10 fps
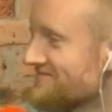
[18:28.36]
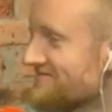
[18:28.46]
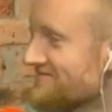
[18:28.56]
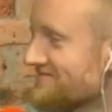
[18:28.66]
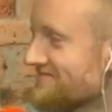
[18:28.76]

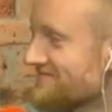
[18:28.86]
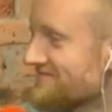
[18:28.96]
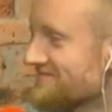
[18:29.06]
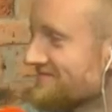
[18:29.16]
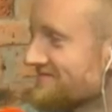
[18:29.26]

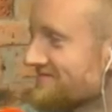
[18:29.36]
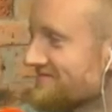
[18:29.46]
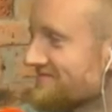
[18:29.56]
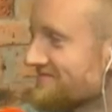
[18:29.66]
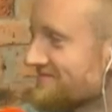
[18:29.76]

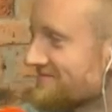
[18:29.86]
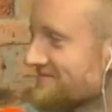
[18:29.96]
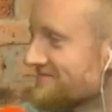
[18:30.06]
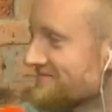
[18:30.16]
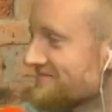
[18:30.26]

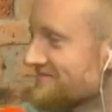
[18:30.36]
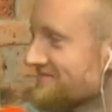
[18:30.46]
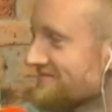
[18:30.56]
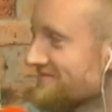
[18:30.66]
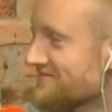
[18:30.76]

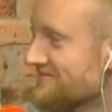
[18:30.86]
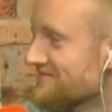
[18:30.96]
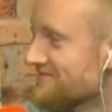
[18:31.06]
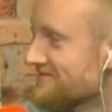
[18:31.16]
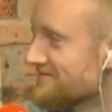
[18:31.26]

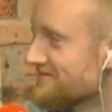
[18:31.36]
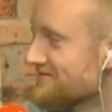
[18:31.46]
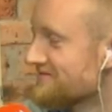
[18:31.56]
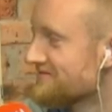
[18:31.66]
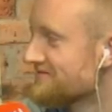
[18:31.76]

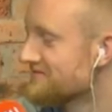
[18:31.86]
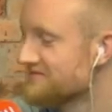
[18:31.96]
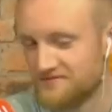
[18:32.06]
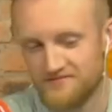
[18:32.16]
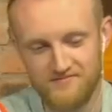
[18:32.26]

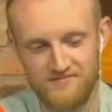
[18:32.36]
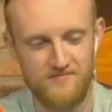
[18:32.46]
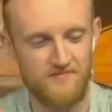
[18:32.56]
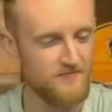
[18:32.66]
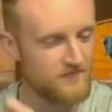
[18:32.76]

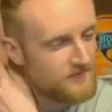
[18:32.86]
(silent)